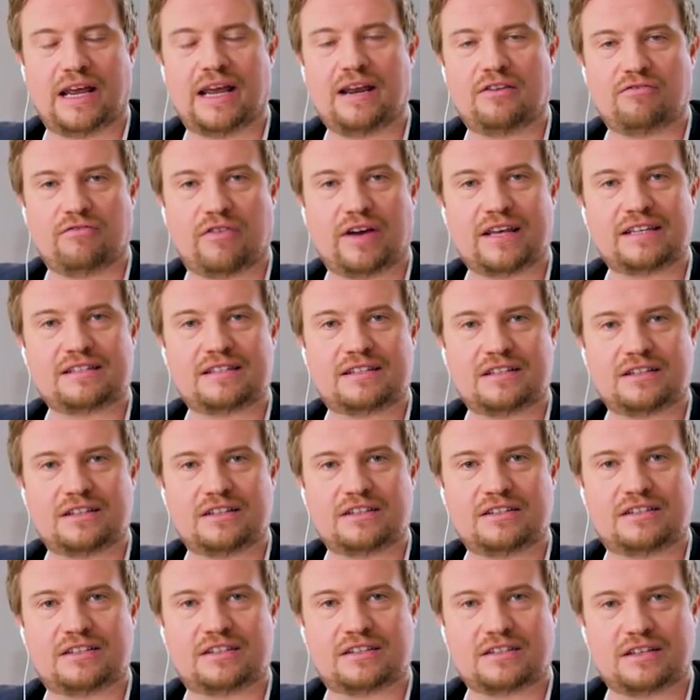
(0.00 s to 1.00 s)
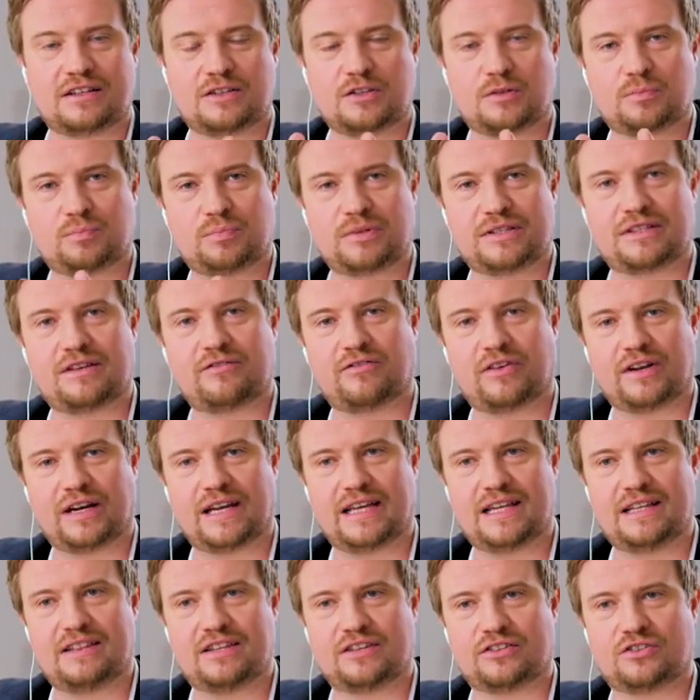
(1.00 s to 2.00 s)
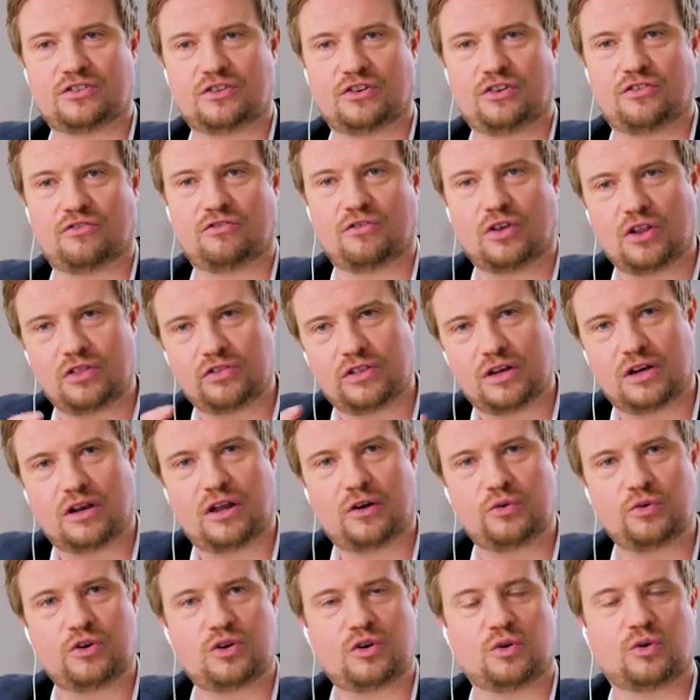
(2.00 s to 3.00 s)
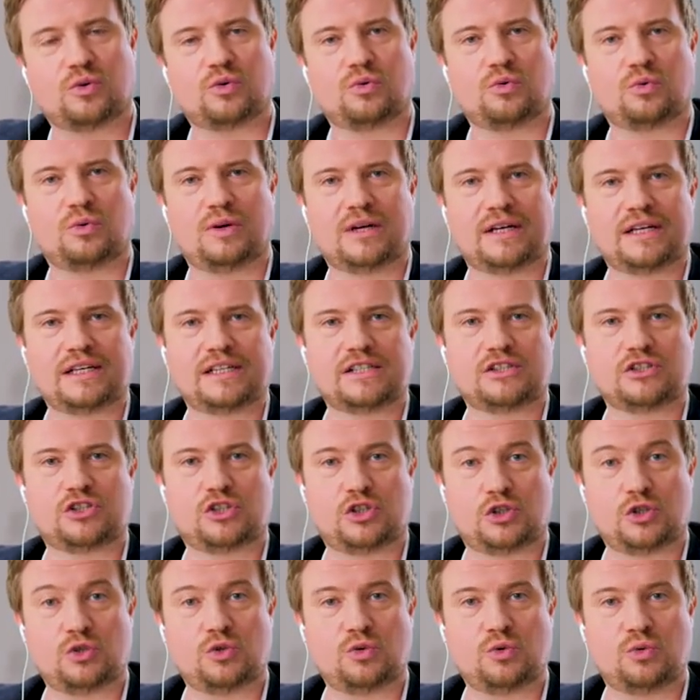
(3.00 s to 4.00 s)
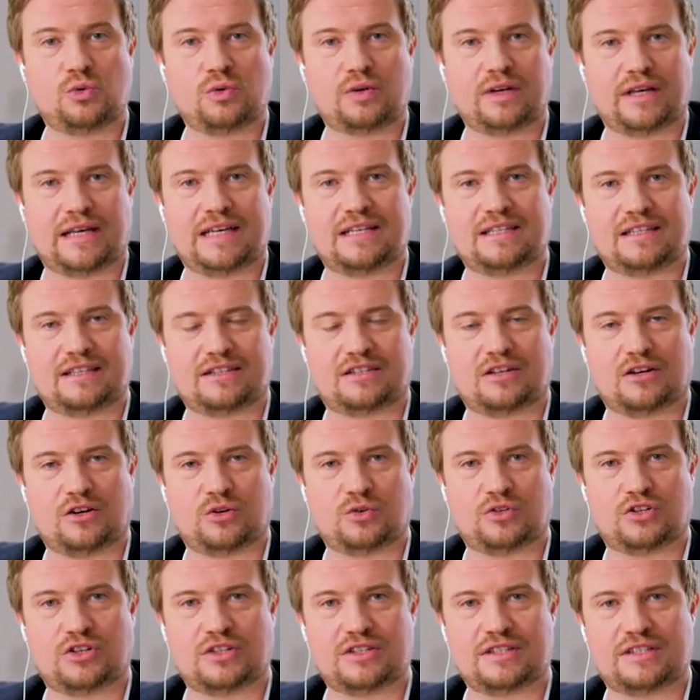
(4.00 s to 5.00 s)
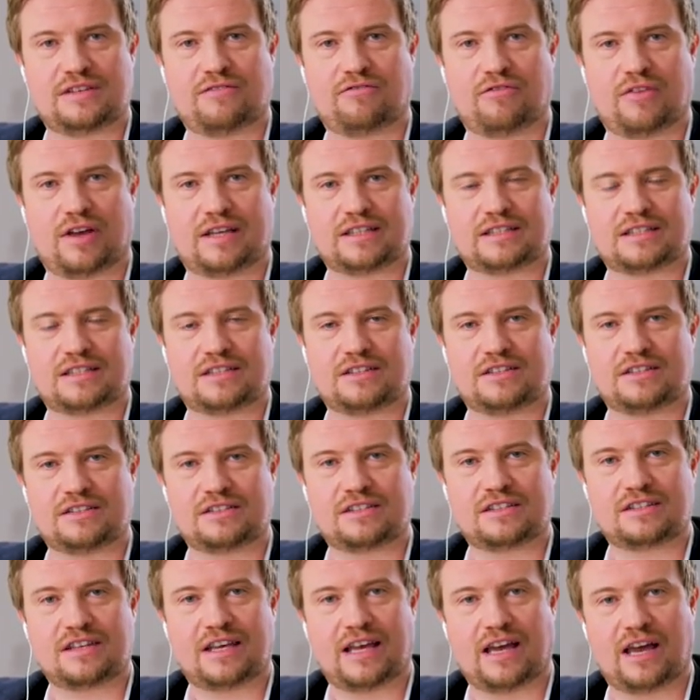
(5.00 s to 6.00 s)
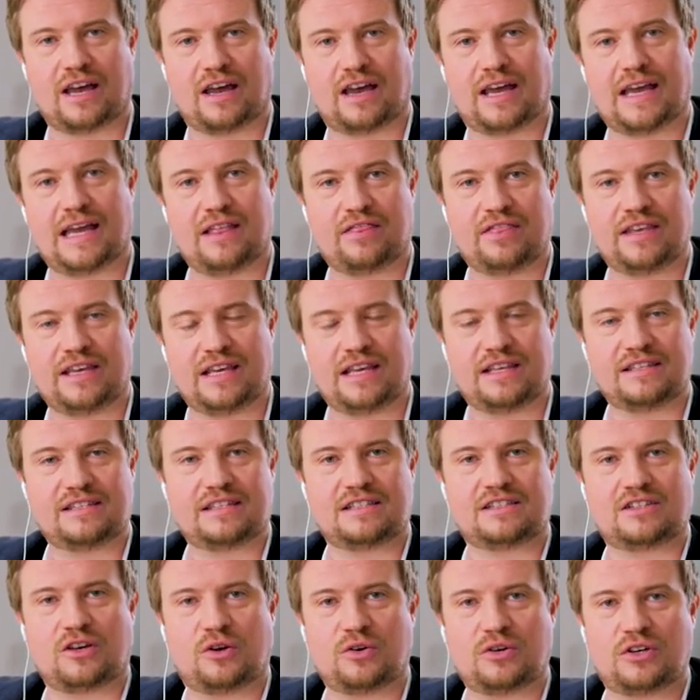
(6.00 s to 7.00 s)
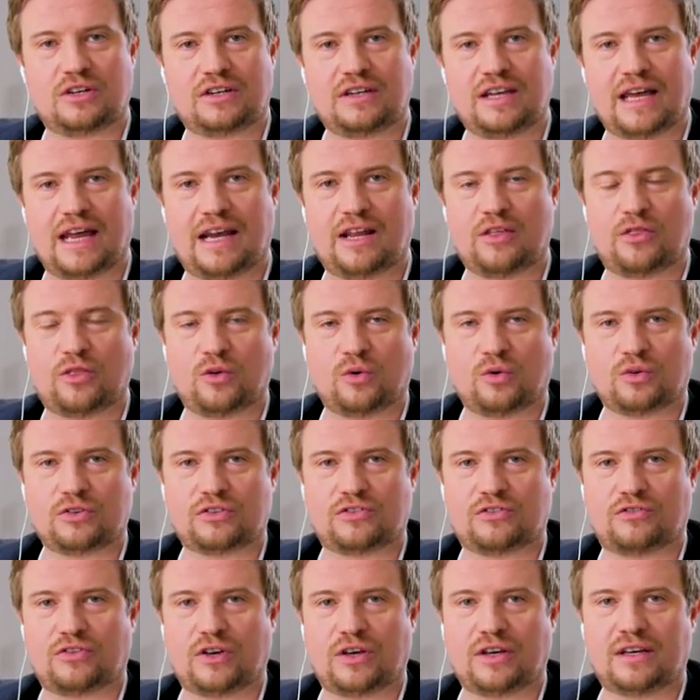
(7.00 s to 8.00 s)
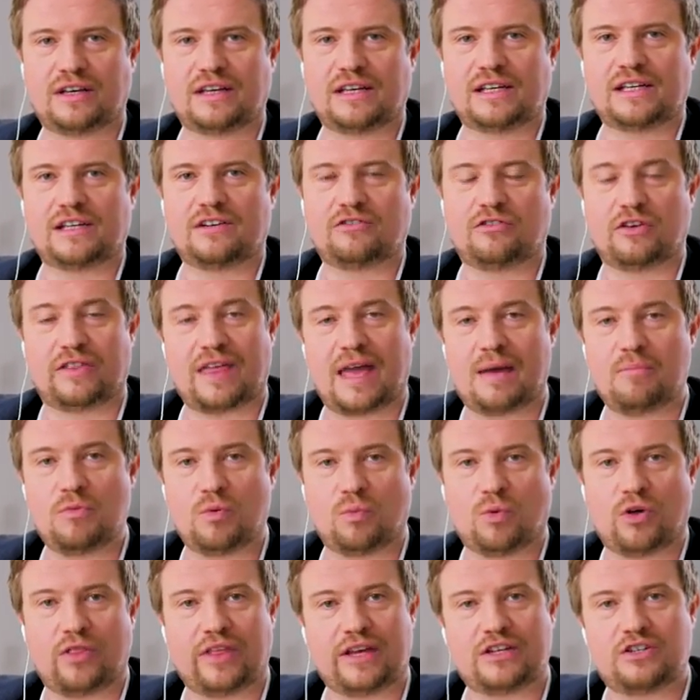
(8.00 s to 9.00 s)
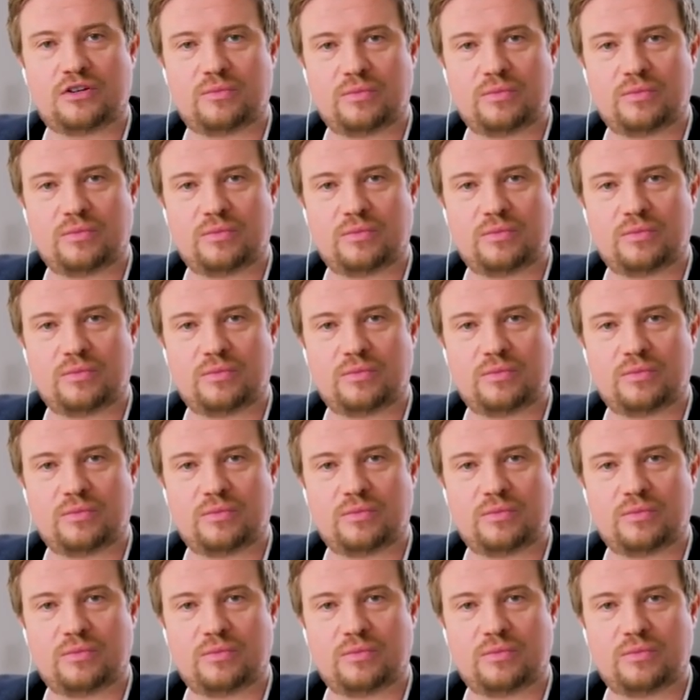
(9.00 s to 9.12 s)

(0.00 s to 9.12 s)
investors, specifically the local to Easy Solutions investors in the Easy token? Any thoughts for them and what they